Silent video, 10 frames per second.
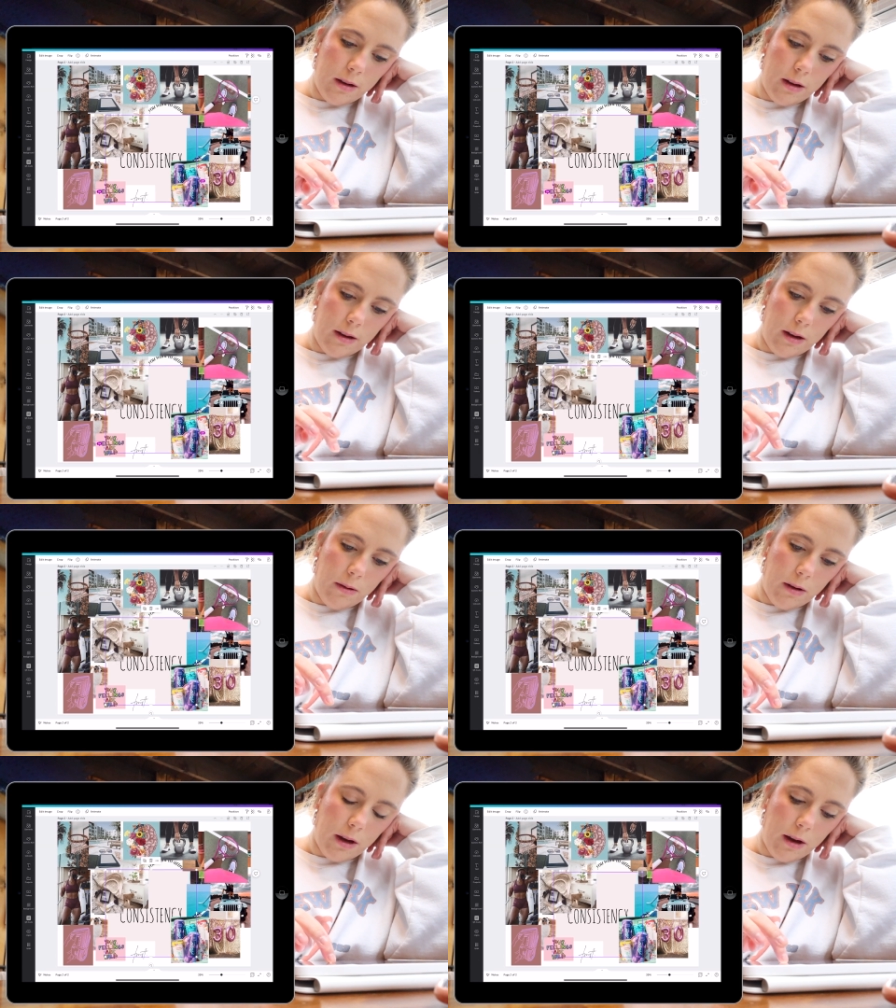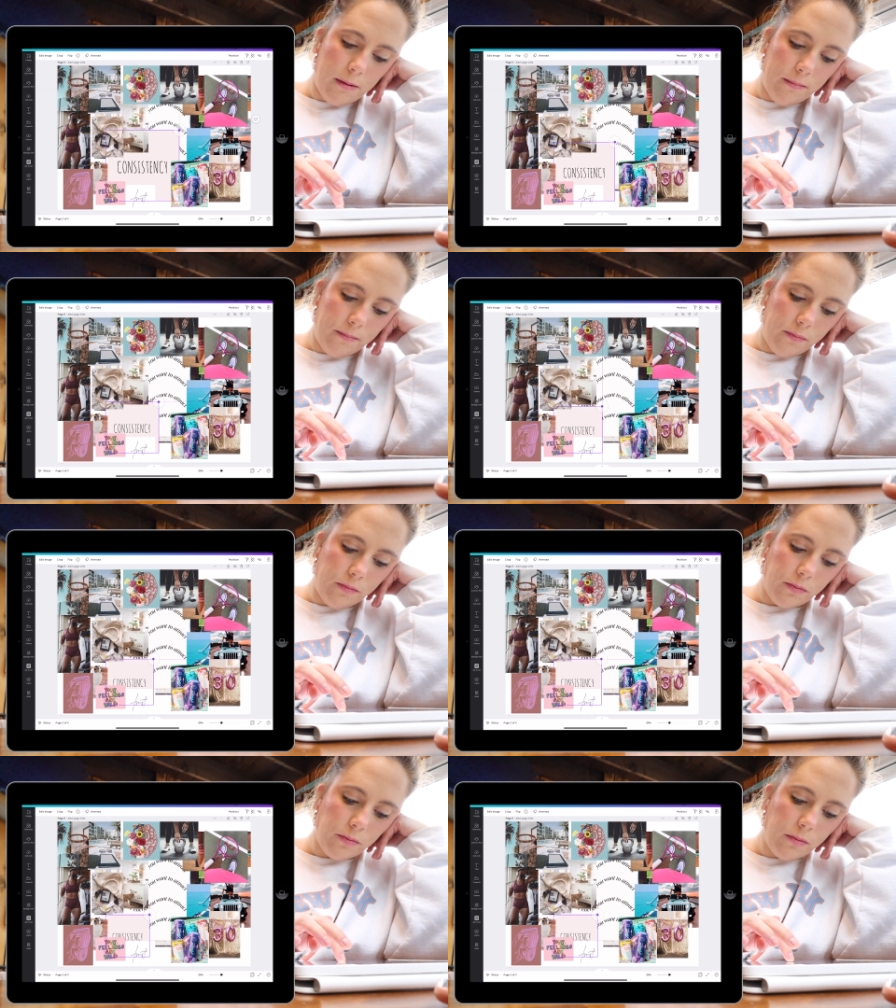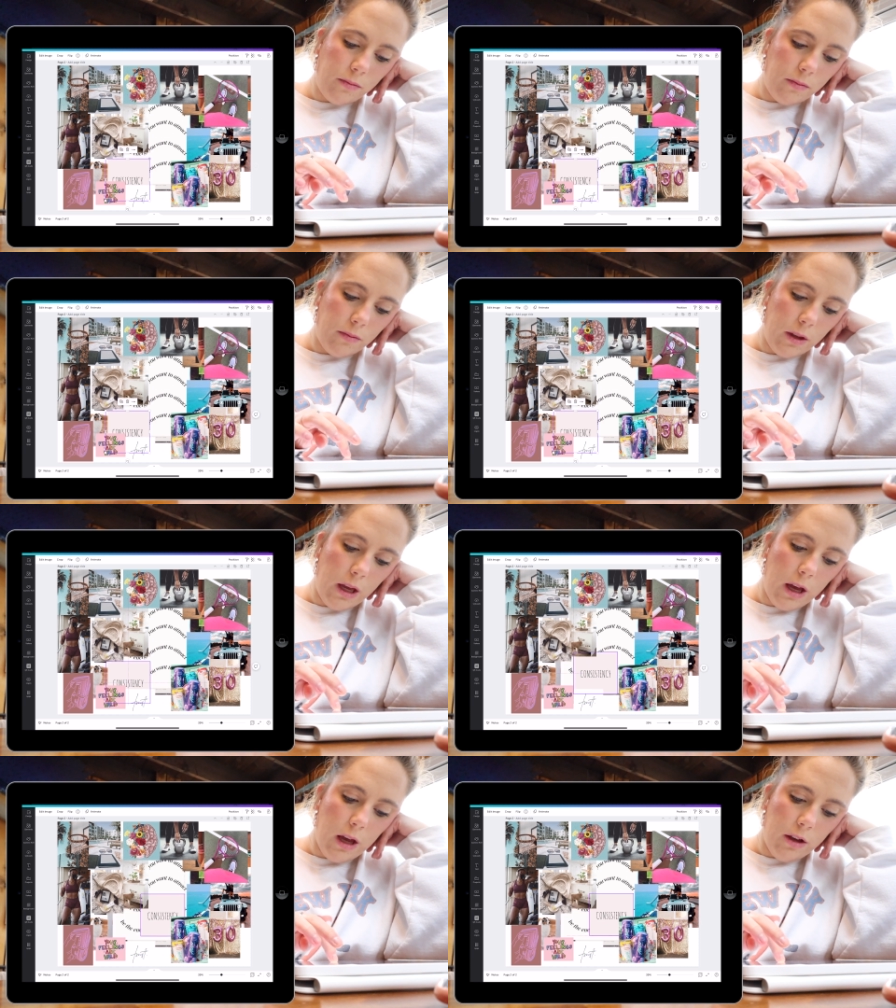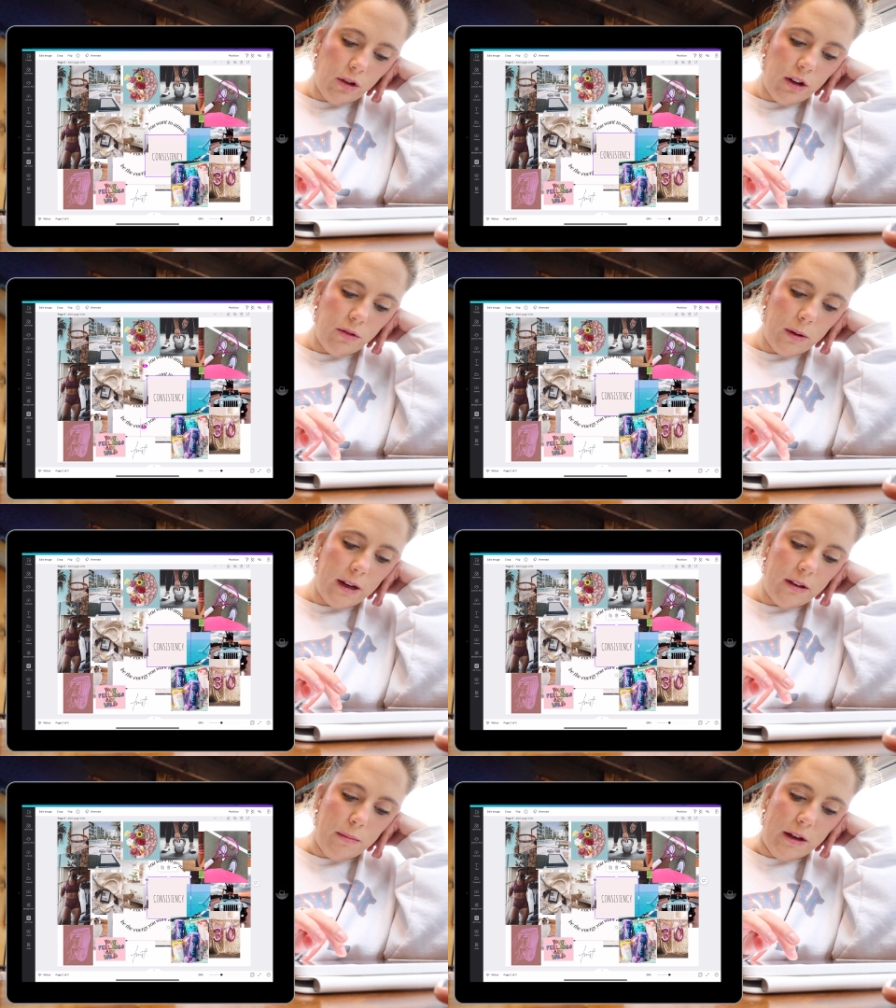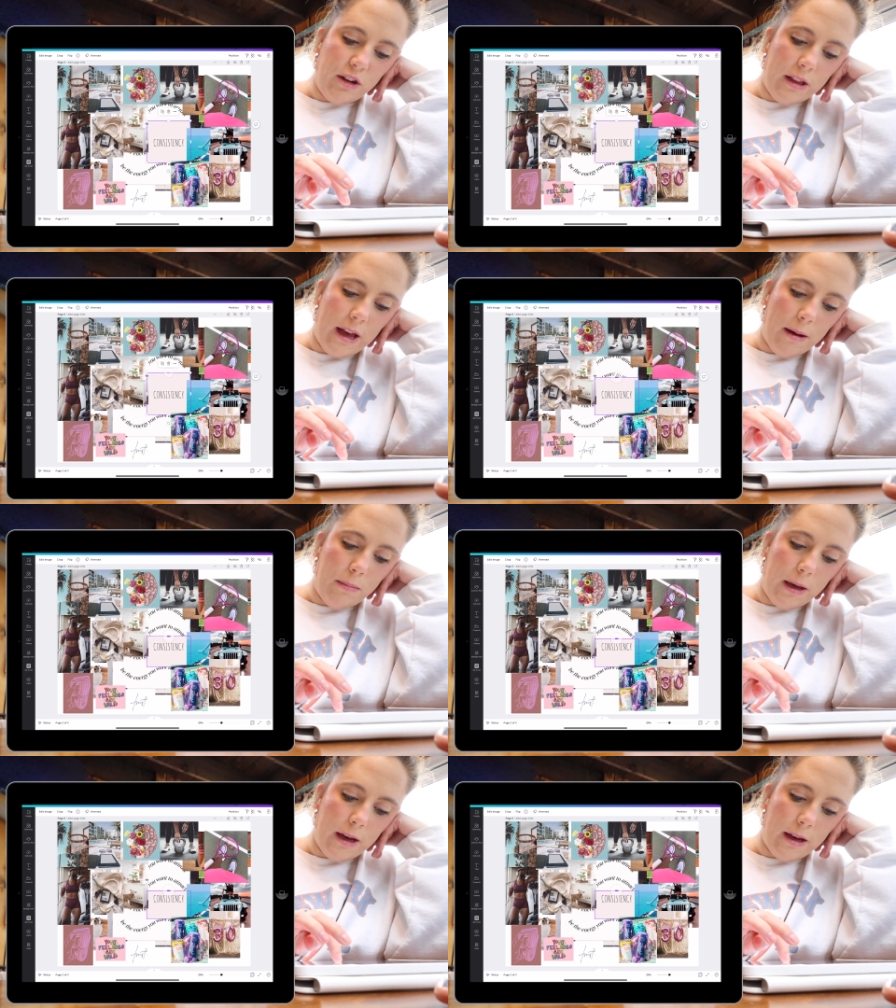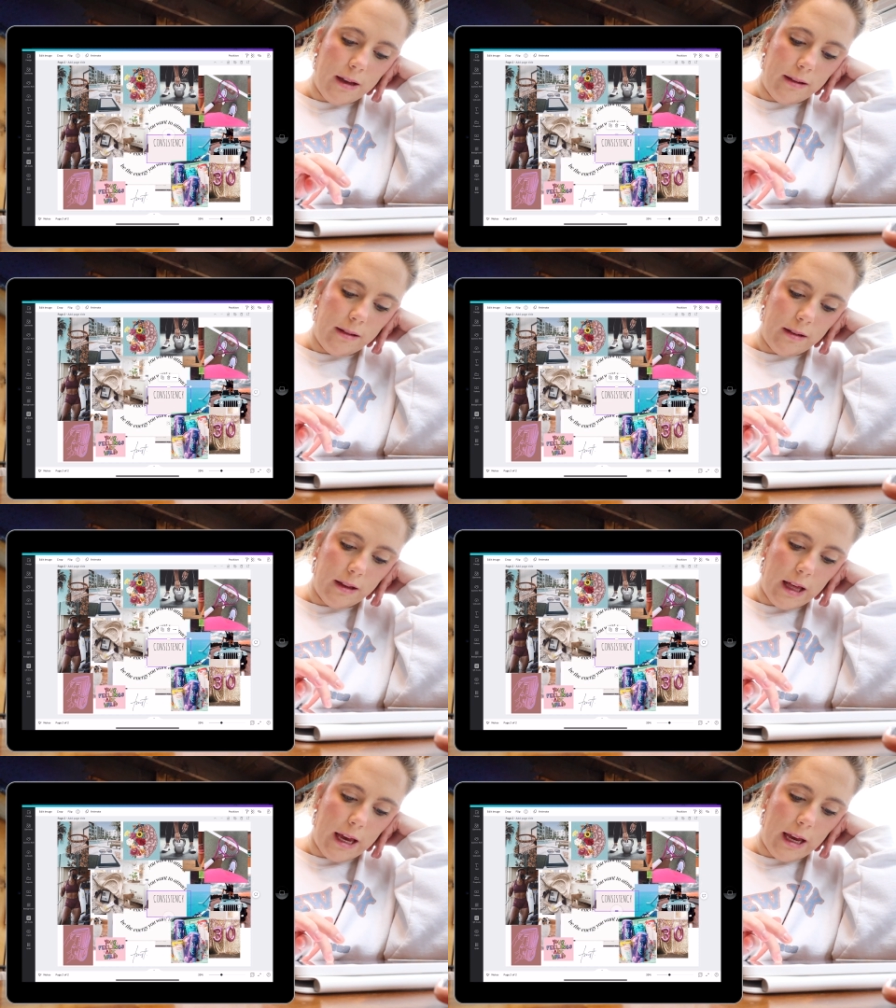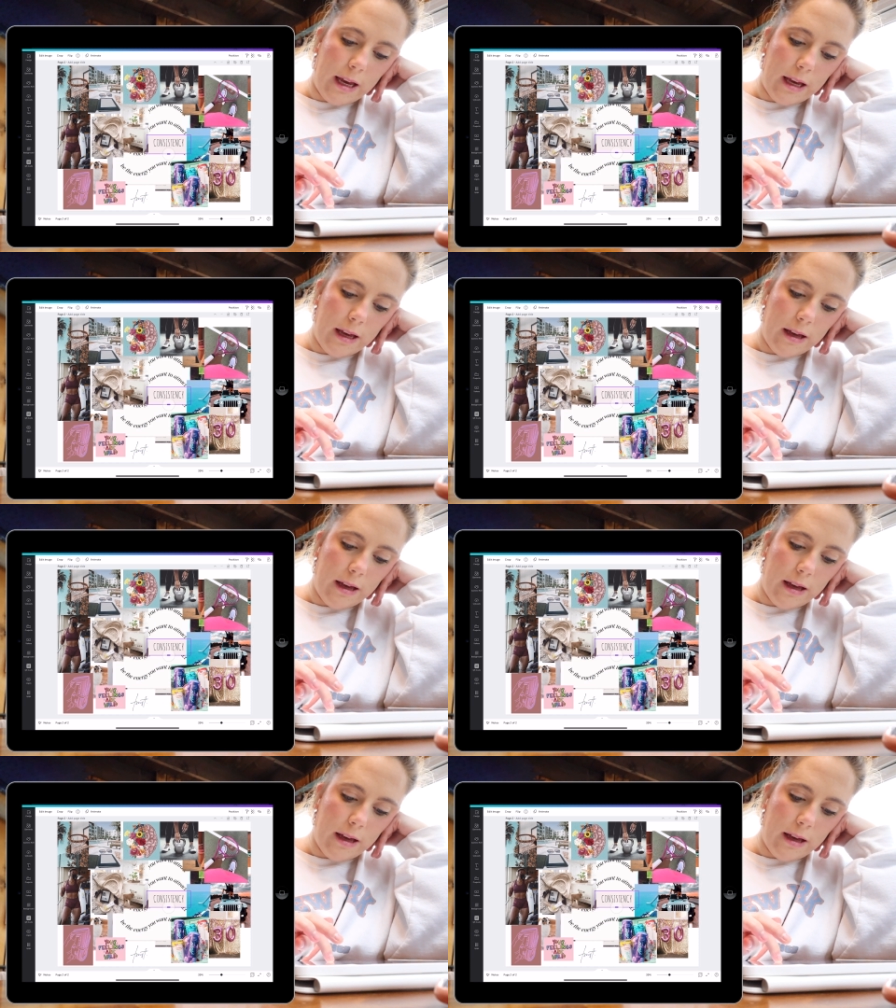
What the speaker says: Continuing on. So I just wanted to mention that because like